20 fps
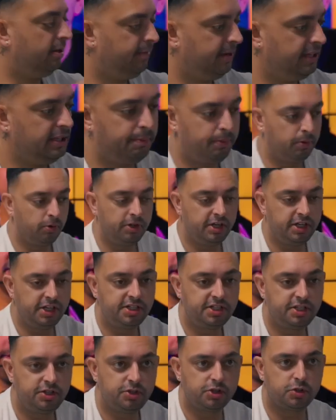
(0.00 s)
Me and the
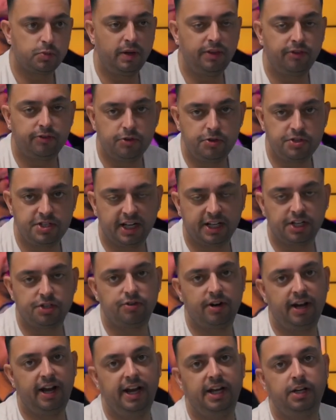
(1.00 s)
boys just went through Check a
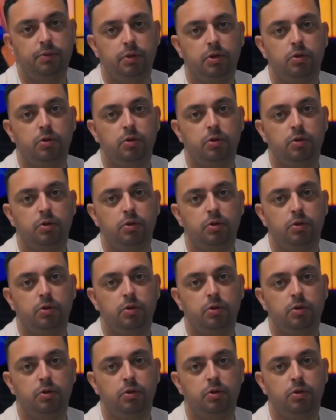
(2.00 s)
Trade.